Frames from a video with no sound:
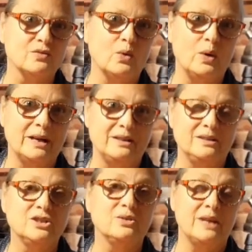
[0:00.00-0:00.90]
of oil
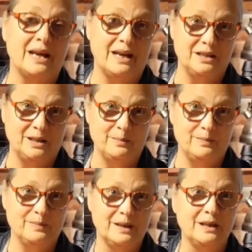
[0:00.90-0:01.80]
to that onion
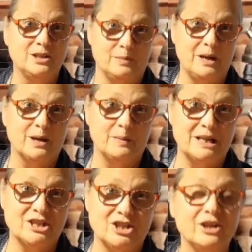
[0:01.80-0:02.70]
turmeric
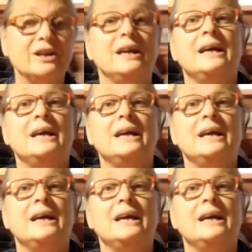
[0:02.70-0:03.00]
mixture.